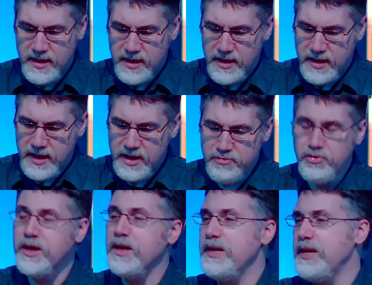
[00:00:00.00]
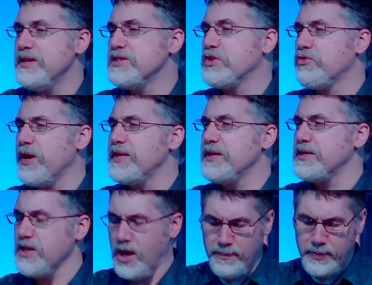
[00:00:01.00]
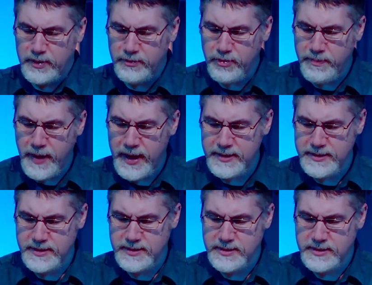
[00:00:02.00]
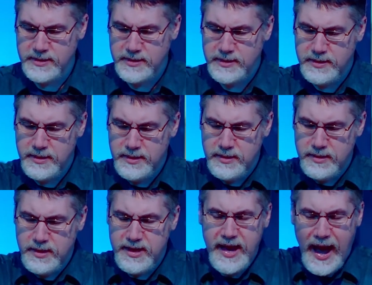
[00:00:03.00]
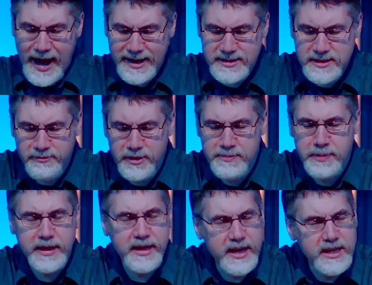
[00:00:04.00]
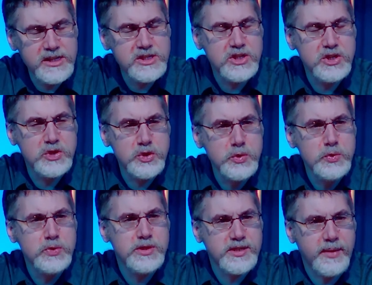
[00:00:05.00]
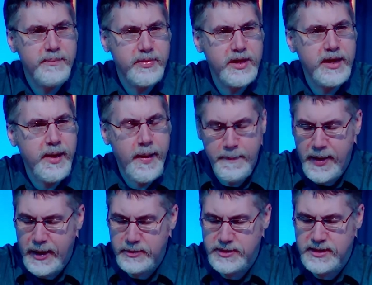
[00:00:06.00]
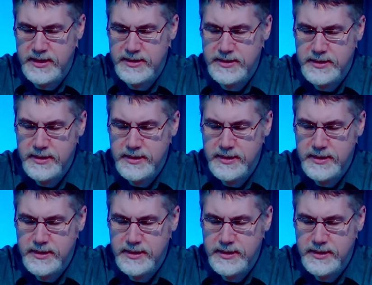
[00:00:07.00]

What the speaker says: He really is a great example of repentance. He actively begins to do something about it.